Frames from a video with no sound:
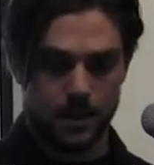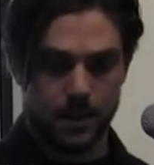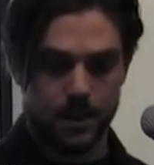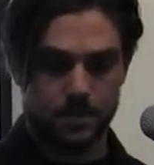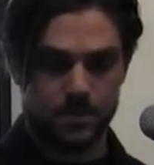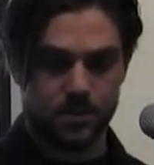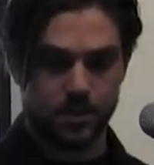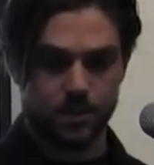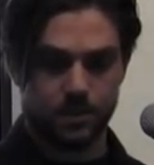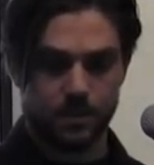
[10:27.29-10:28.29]
Um, so
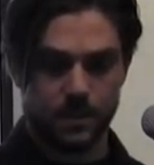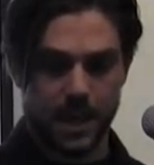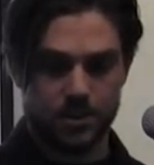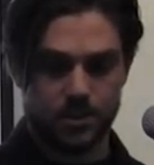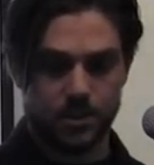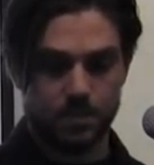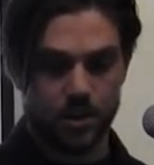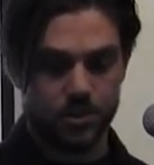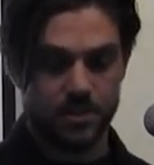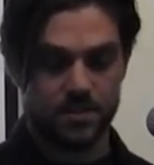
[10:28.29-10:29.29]
actually the
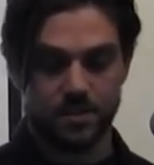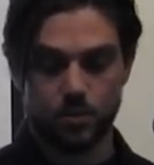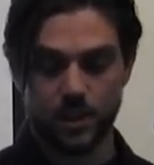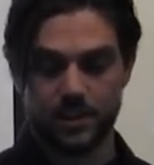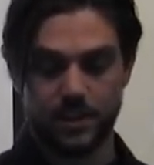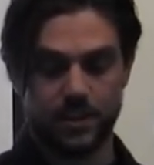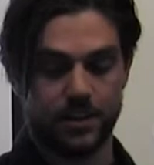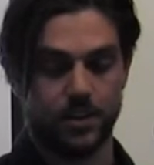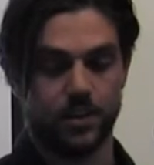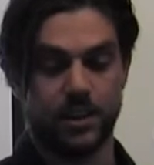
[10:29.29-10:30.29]
project is situated in
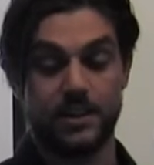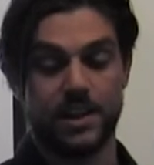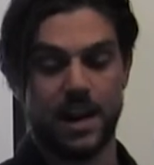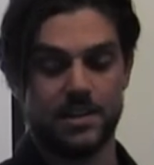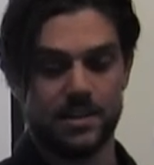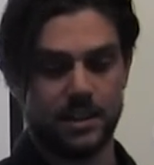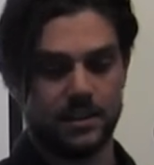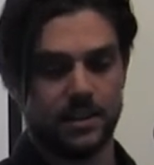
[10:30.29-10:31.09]
the, in the Randstad.